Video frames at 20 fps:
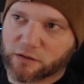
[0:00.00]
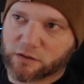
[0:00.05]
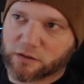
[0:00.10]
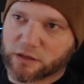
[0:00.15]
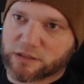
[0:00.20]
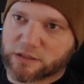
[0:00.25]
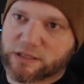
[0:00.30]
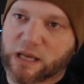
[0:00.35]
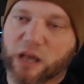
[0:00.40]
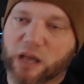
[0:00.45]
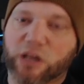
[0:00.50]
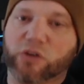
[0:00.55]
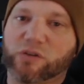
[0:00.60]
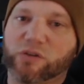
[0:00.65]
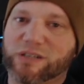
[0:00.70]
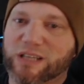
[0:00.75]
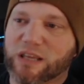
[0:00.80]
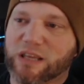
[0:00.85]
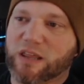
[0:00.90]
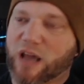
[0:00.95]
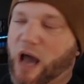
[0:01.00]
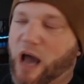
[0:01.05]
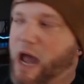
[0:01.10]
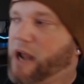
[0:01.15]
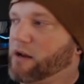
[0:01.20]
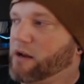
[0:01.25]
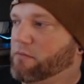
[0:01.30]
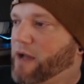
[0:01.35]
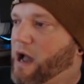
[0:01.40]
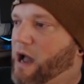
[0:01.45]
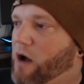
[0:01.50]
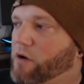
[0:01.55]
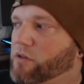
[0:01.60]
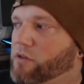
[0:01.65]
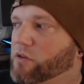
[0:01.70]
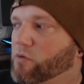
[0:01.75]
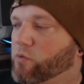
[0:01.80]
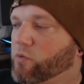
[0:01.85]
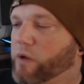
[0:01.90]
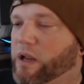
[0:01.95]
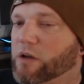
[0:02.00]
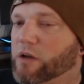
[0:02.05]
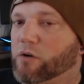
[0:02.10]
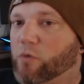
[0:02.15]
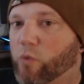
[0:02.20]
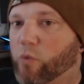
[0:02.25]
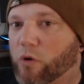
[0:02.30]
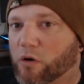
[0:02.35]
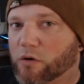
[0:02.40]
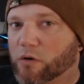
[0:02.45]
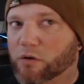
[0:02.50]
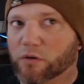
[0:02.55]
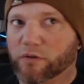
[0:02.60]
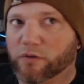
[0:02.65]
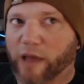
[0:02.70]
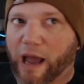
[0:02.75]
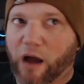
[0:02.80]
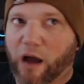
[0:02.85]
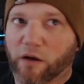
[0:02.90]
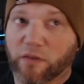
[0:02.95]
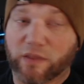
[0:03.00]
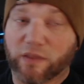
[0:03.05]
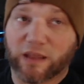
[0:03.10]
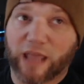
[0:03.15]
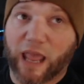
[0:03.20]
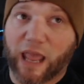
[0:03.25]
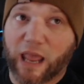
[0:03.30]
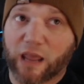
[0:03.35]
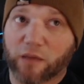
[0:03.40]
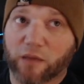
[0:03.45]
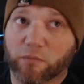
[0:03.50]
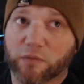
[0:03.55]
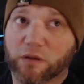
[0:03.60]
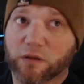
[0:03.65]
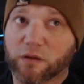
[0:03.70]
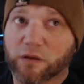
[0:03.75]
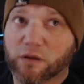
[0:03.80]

Until you see the item out in the real world, out in the game,